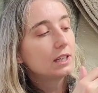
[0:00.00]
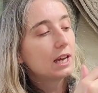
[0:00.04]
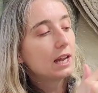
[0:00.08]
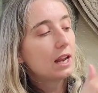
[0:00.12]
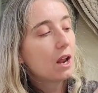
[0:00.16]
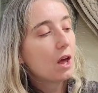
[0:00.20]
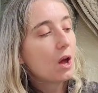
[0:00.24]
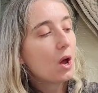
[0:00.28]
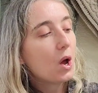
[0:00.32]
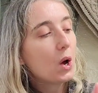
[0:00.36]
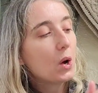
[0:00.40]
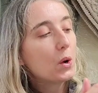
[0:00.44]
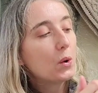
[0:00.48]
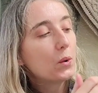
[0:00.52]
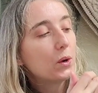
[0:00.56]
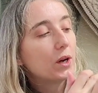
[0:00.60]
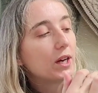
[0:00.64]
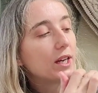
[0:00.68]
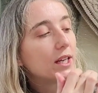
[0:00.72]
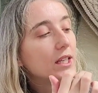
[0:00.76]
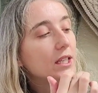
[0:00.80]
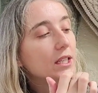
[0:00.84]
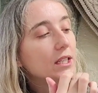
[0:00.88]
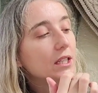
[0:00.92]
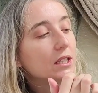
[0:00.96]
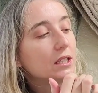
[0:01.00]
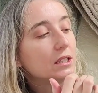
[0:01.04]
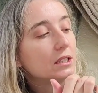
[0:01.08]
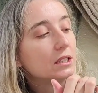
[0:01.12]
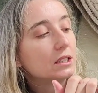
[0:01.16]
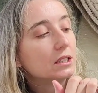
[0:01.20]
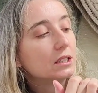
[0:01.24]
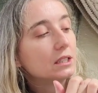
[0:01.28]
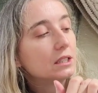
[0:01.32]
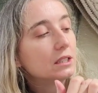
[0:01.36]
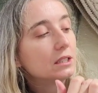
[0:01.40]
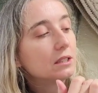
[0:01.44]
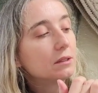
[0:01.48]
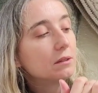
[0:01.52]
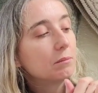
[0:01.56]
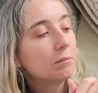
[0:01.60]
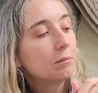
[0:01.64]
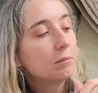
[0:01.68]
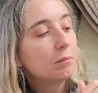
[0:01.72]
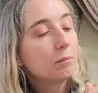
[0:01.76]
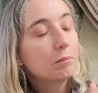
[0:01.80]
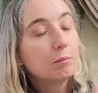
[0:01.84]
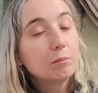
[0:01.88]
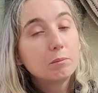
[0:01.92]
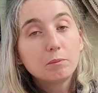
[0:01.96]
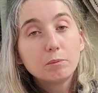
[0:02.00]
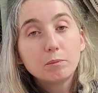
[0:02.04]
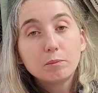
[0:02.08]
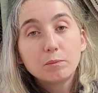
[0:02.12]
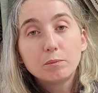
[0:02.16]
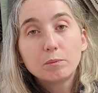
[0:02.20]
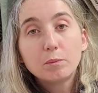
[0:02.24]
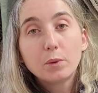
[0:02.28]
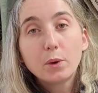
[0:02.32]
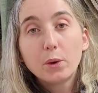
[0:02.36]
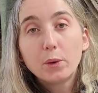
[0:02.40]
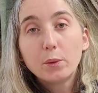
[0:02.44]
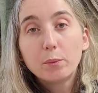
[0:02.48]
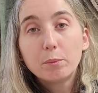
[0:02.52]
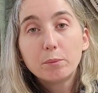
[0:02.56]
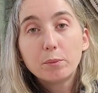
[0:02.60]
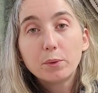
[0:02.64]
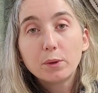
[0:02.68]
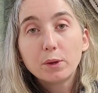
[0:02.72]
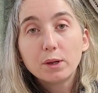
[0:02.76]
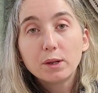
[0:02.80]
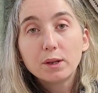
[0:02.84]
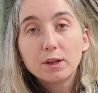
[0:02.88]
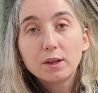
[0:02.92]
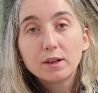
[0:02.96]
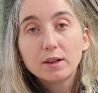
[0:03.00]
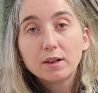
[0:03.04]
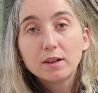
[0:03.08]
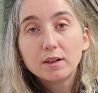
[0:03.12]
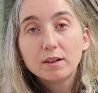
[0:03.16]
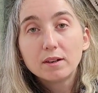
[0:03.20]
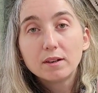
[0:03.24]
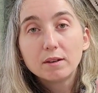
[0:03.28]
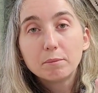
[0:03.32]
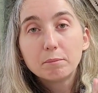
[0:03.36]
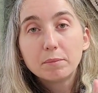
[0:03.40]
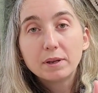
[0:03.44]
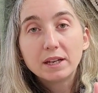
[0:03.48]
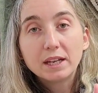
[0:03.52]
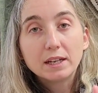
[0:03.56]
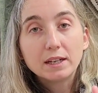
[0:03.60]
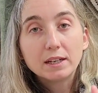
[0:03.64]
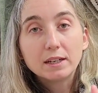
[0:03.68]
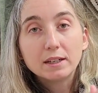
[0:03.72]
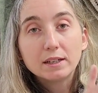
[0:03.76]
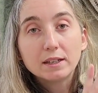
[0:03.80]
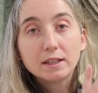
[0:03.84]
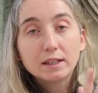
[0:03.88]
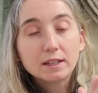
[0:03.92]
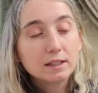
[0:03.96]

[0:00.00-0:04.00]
yellow and purple, pink,